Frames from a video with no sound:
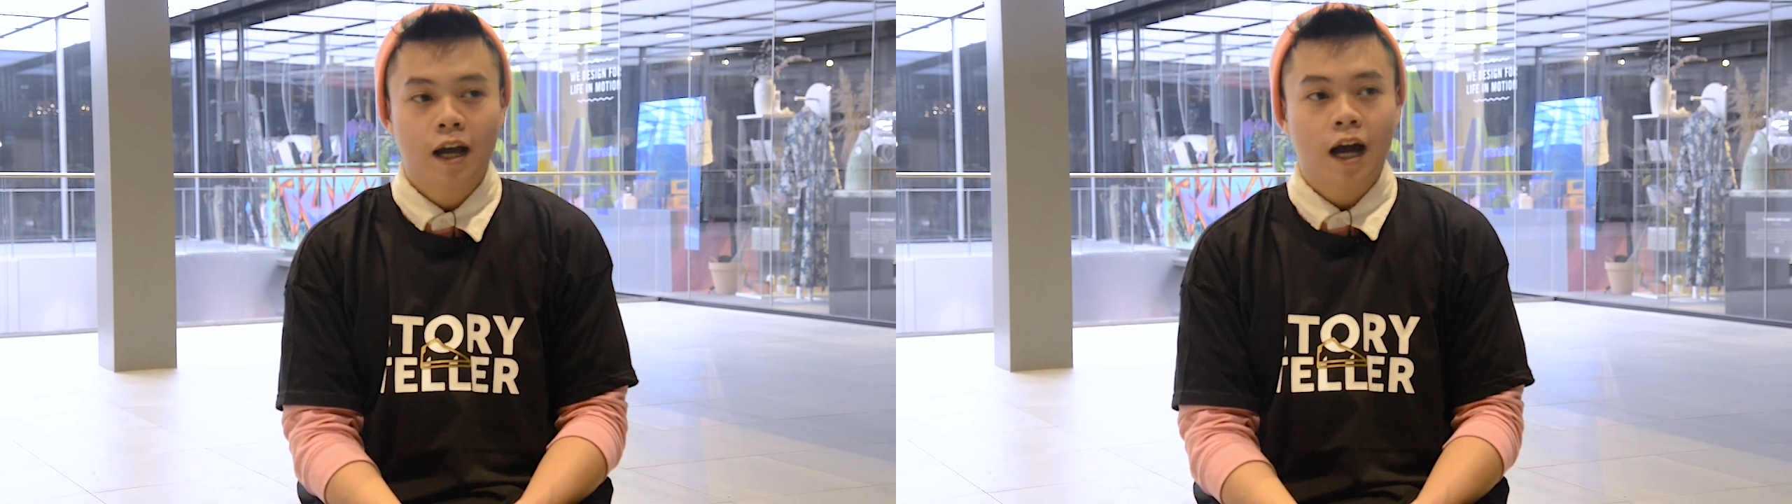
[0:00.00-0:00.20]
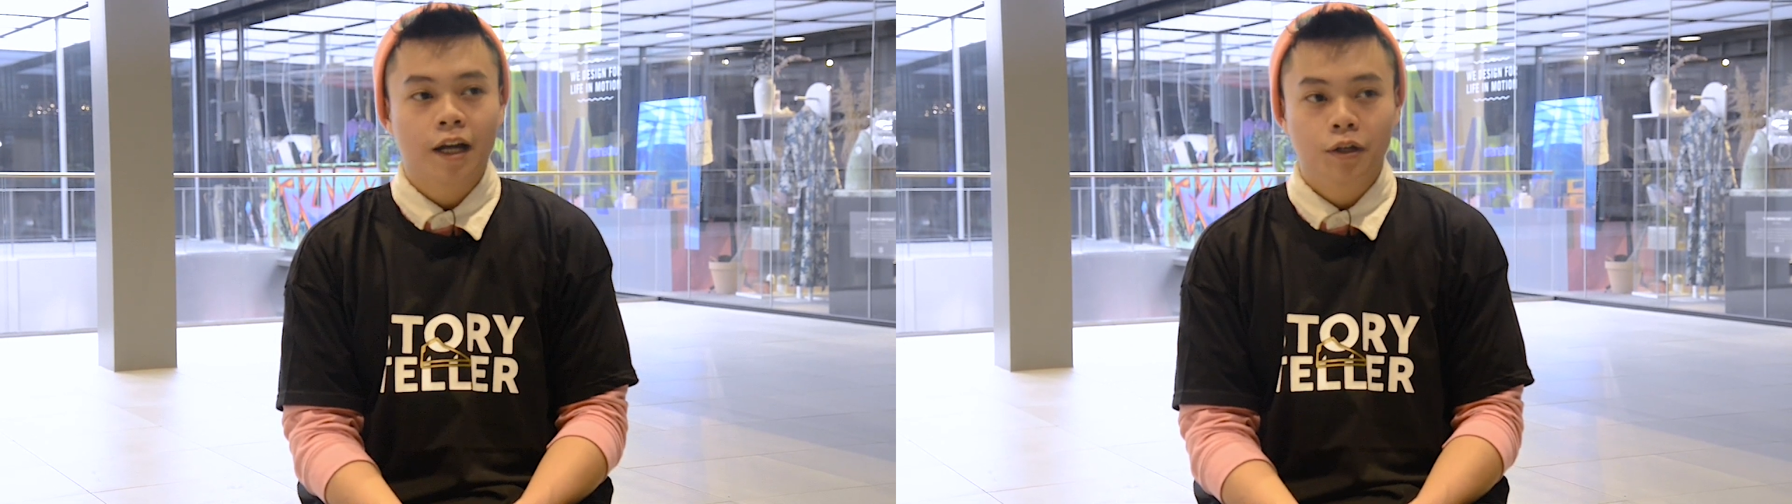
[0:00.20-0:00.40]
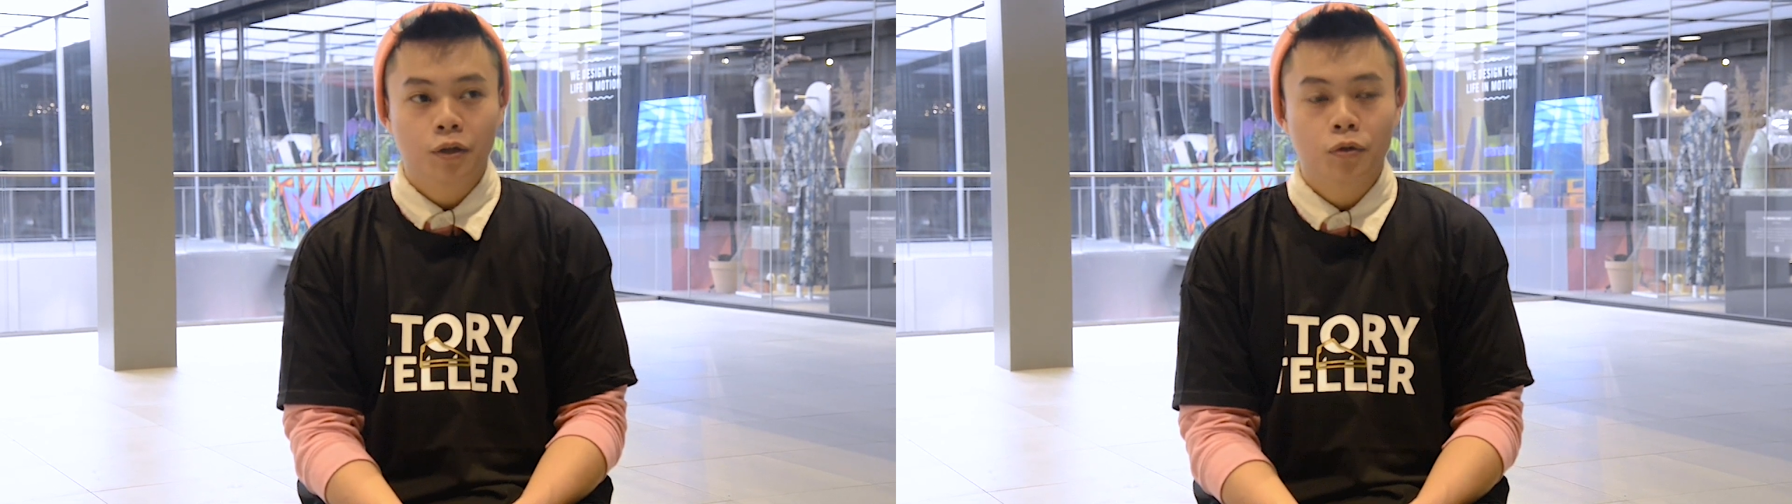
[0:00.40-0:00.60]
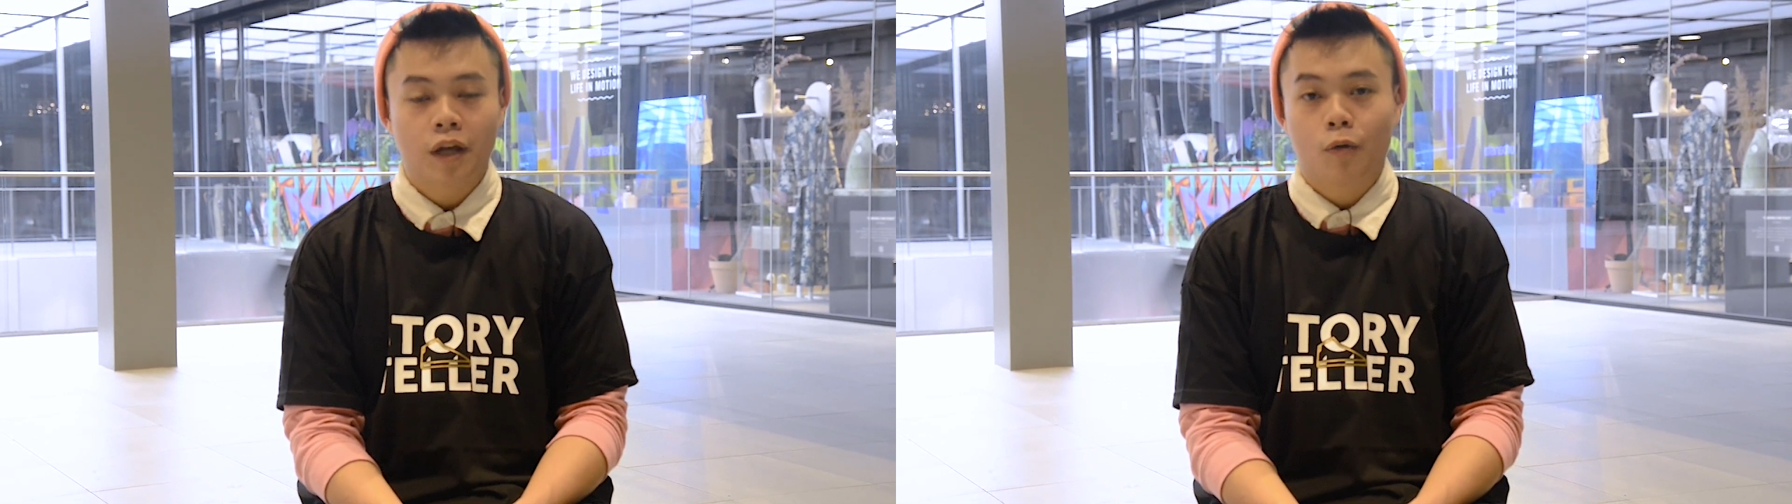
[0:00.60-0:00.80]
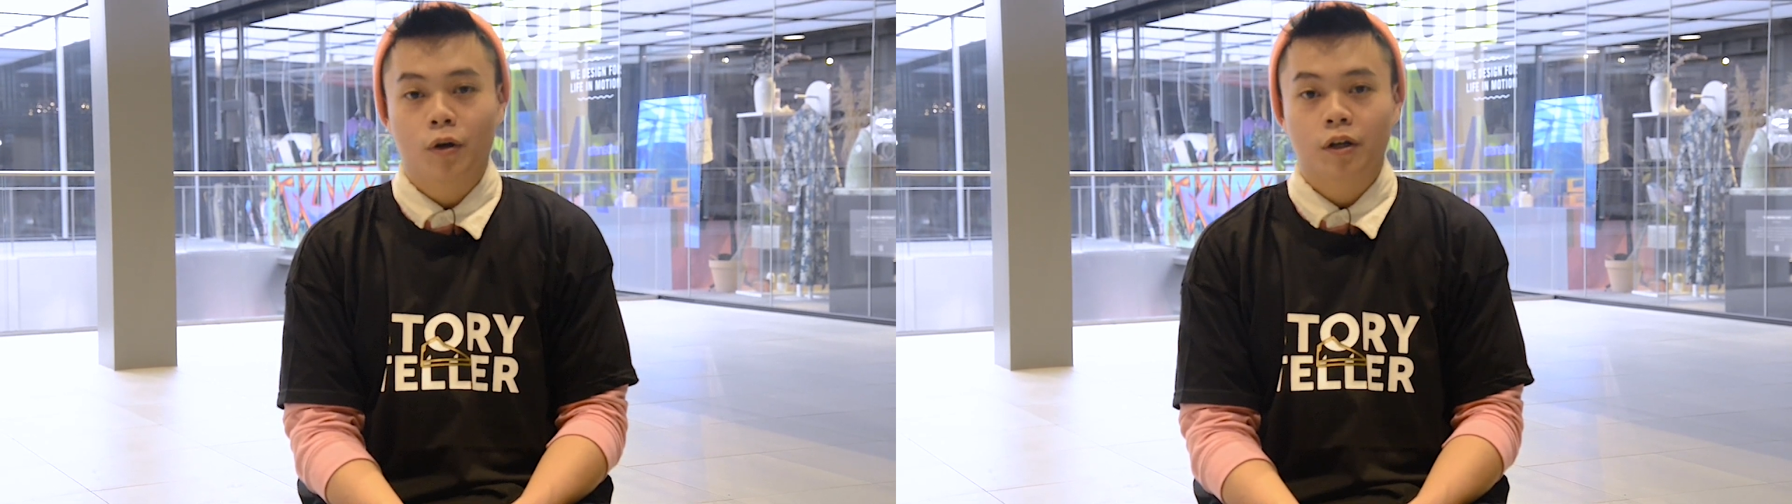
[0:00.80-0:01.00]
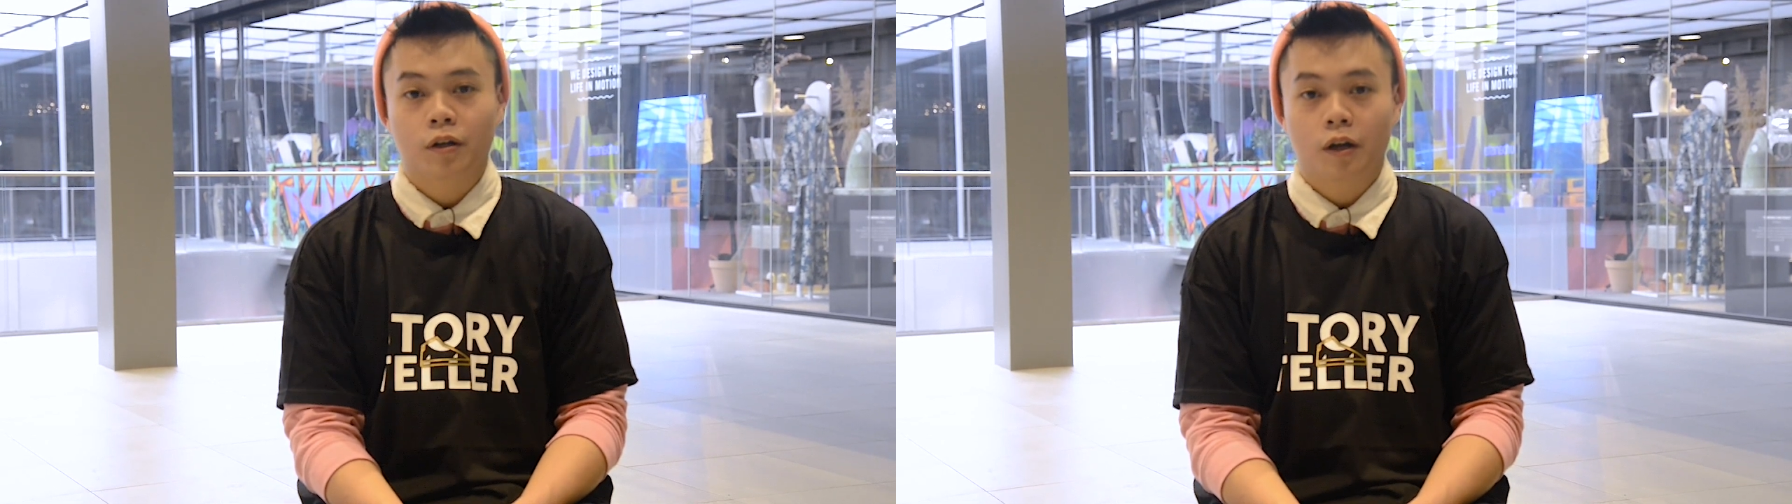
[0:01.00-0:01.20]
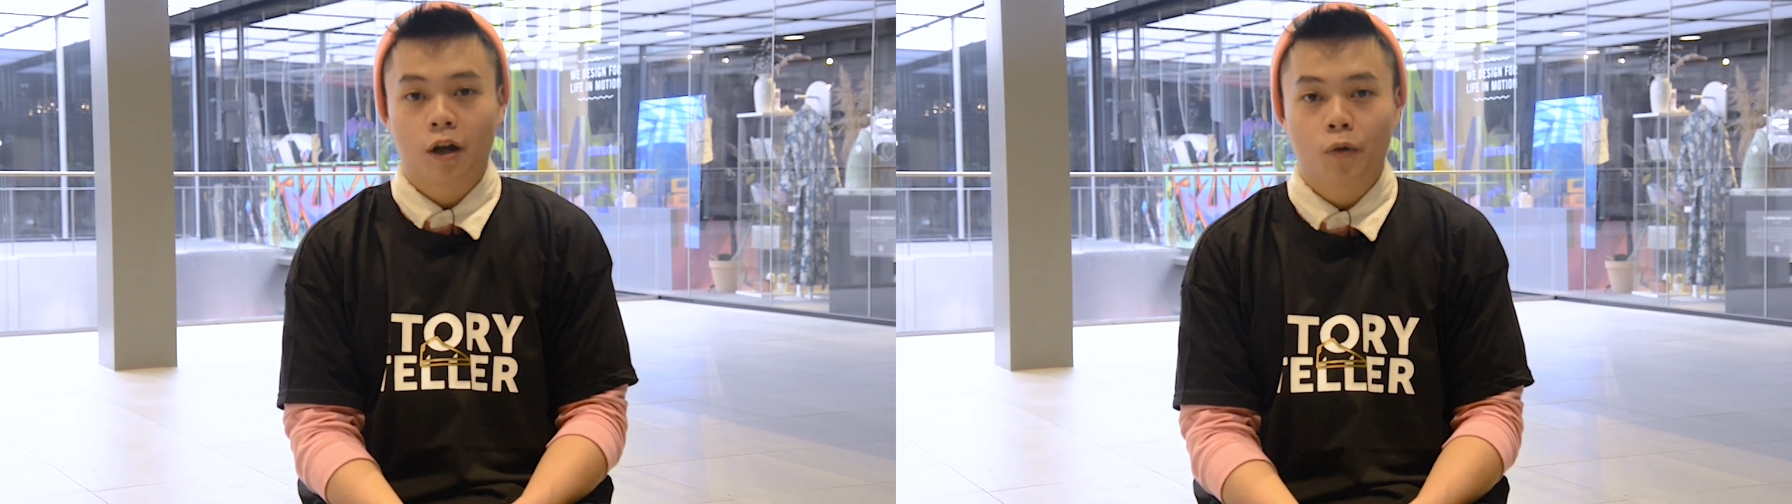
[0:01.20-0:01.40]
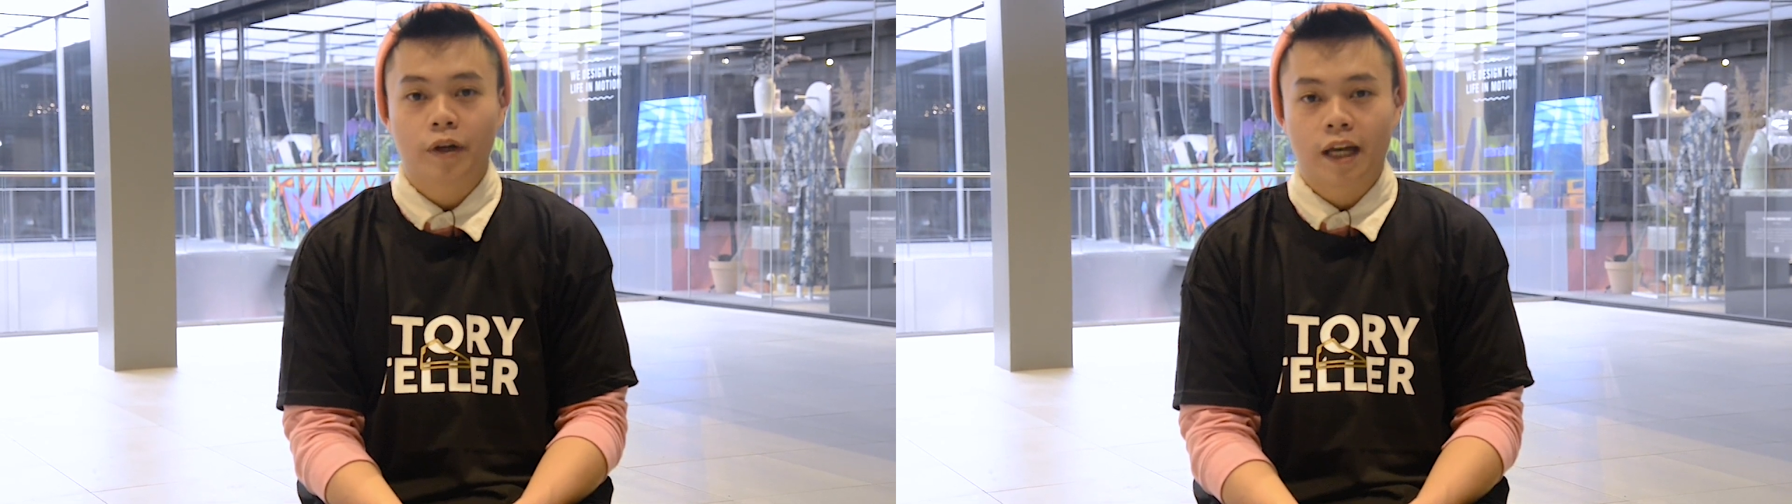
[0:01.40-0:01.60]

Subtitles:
I knew that I wanted to